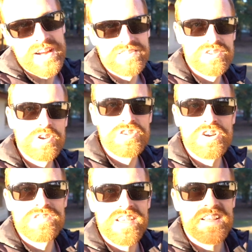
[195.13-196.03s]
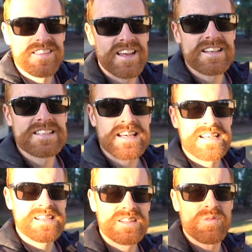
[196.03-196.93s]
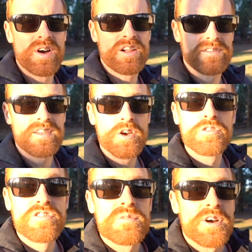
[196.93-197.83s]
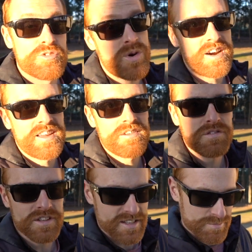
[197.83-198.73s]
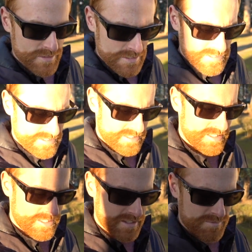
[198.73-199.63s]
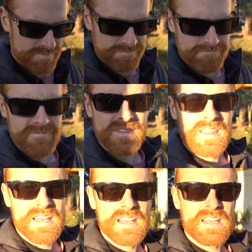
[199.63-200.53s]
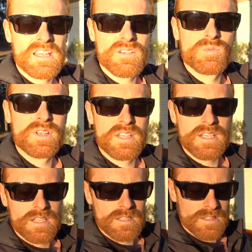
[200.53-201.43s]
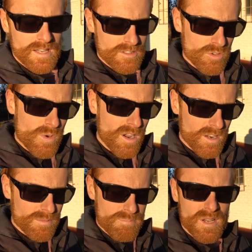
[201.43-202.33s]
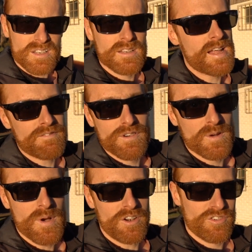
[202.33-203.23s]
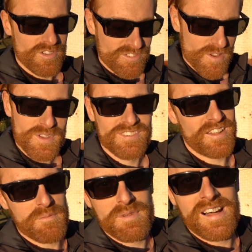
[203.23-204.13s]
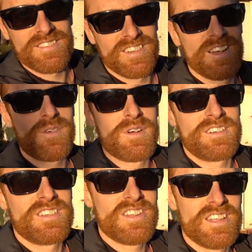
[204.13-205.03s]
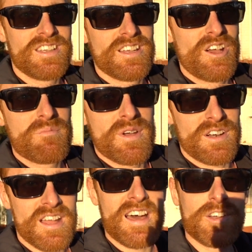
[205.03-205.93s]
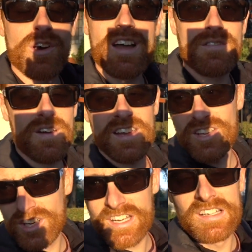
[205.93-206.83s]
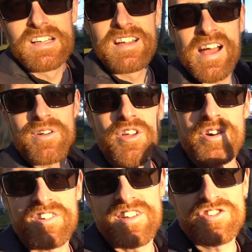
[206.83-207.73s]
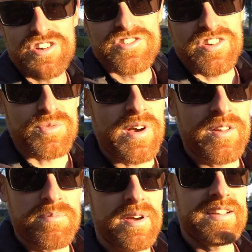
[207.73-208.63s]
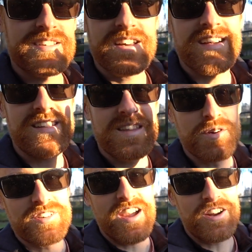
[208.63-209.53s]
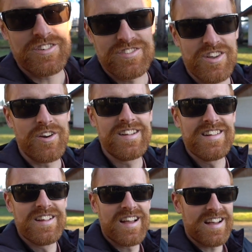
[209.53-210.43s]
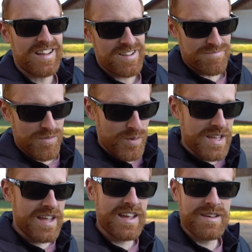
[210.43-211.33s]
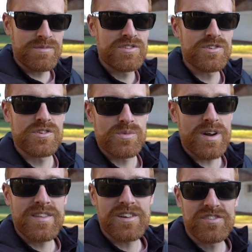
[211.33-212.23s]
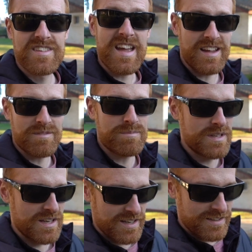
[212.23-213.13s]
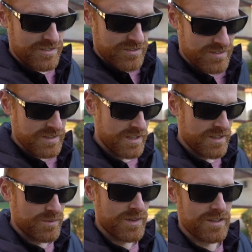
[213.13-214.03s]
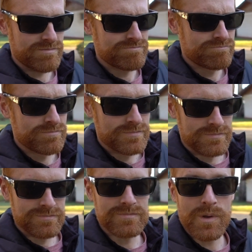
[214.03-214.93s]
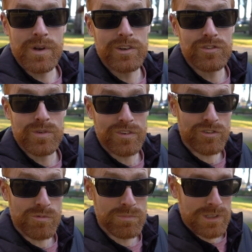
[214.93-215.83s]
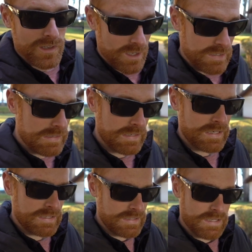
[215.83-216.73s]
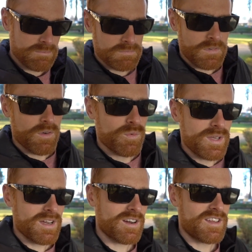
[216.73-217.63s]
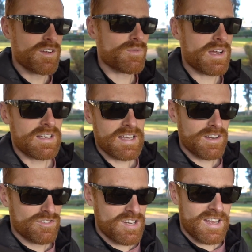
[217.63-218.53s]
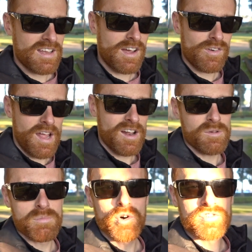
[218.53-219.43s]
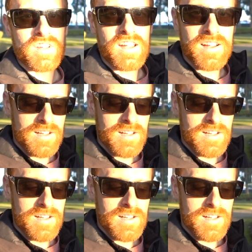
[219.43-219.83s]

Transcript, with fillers: Right, so it turns out that, uh, well, it was too much walking for them. Um, they really like to walk, but not very much. So we saw the plaza, we went to the mercado. If I could, I would go into the church as well, but uh, they were tired. So um, we came to where they're staying because, well, they want to use the restroom. And um, we are here right now checking out El Bosque.